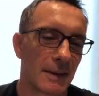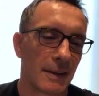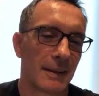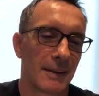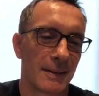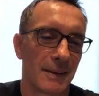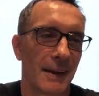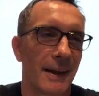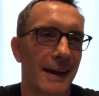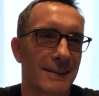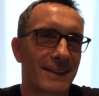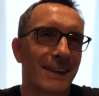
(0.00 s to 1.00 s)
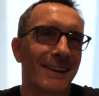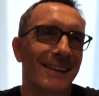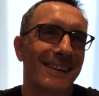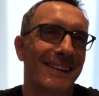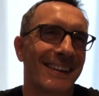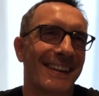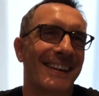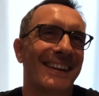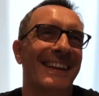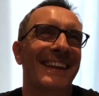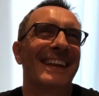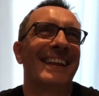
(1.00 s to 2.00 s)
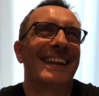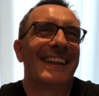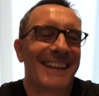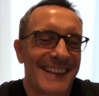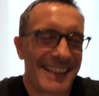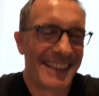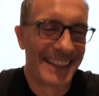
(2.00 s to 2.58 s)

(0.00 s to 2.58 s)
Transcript: Um, Can you talk a little bit about that, please?